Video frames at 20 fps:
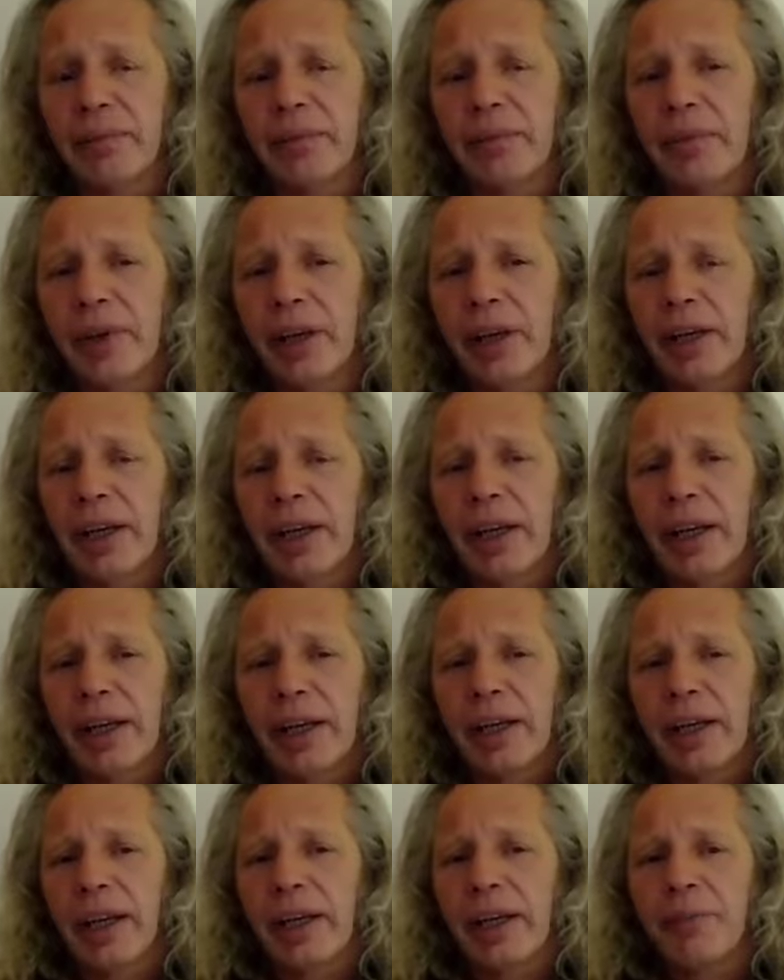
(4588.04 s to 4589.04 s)
Yeah.
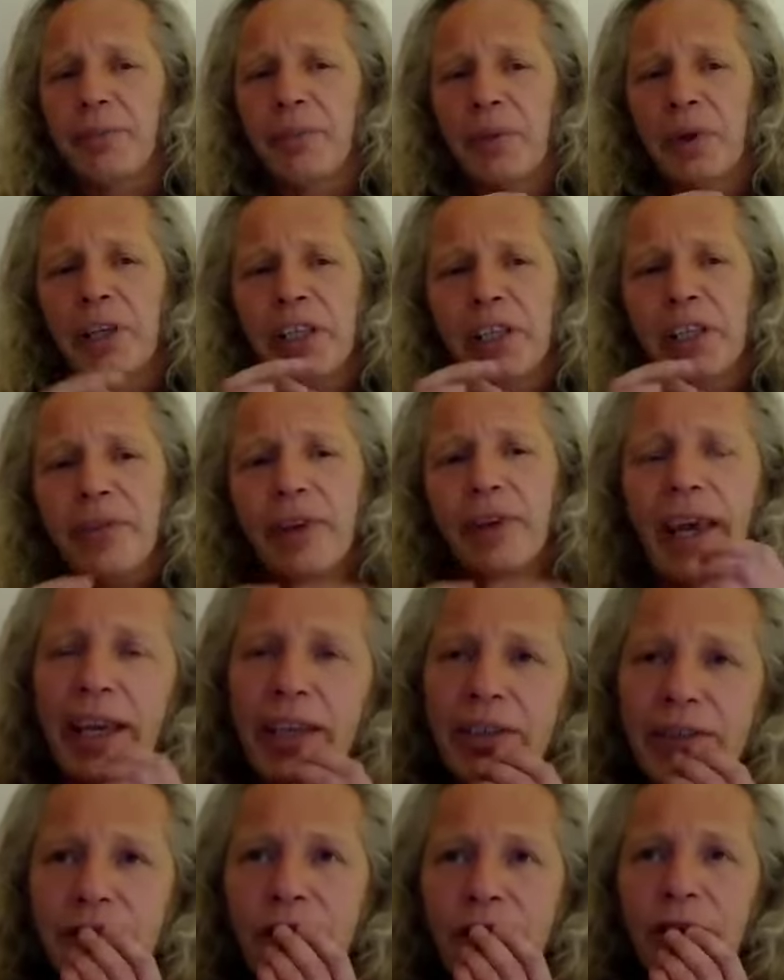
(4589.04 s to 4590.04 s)
And I believe it
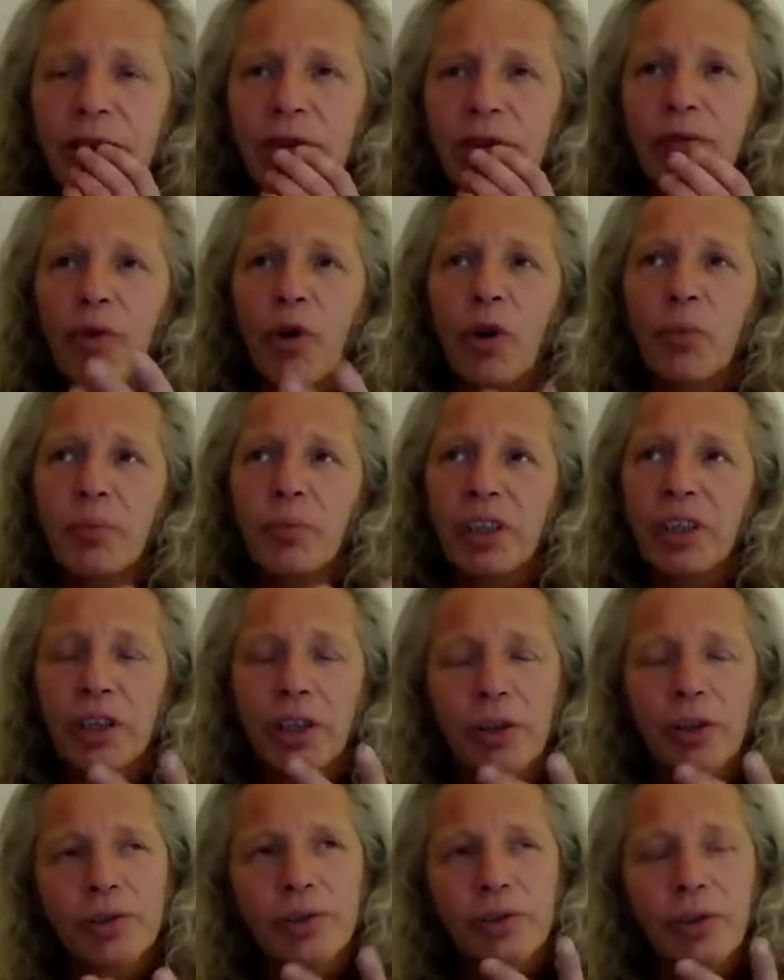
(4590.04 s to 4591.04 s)
has, Yvonne,
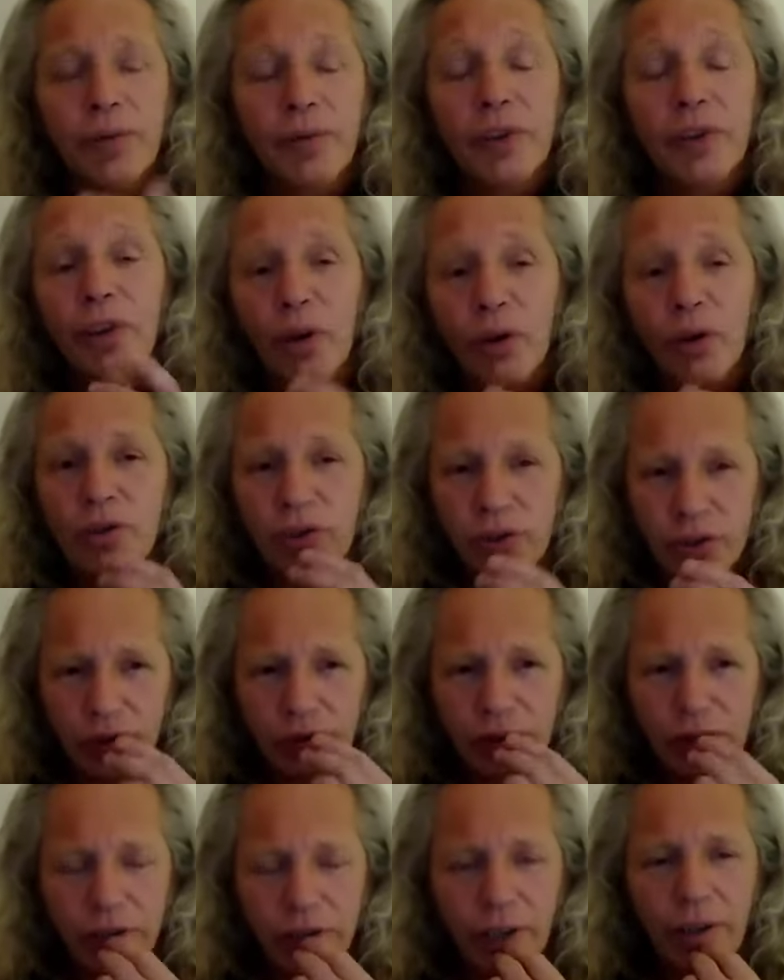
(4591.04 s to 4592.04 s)
because of the
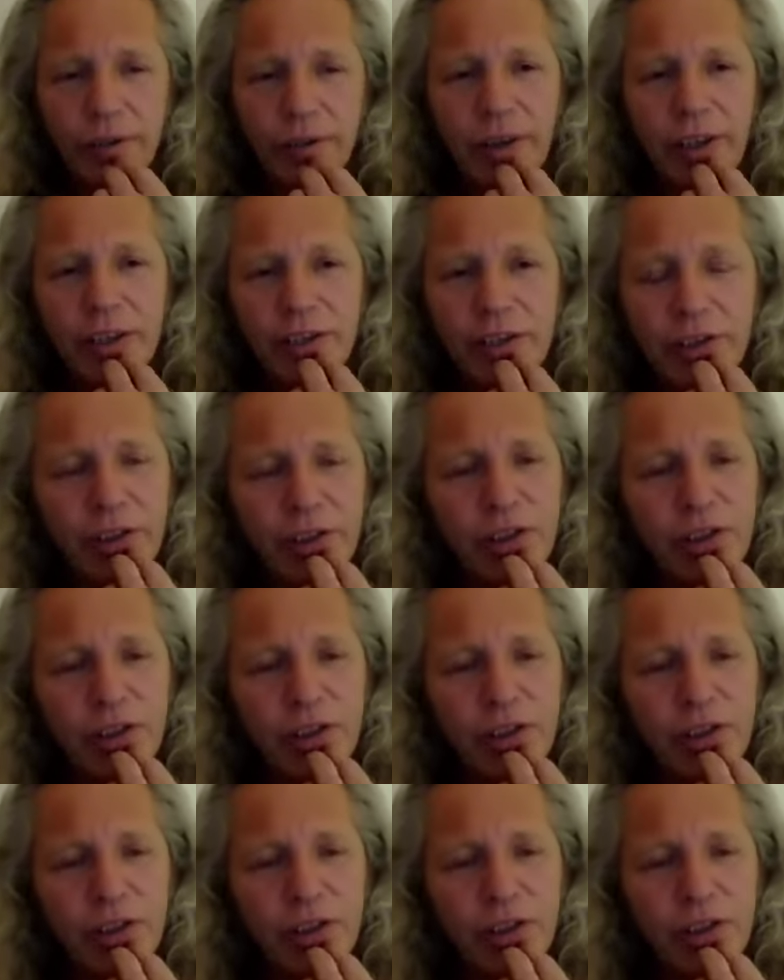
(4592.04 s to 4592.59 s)
oxygen starvation.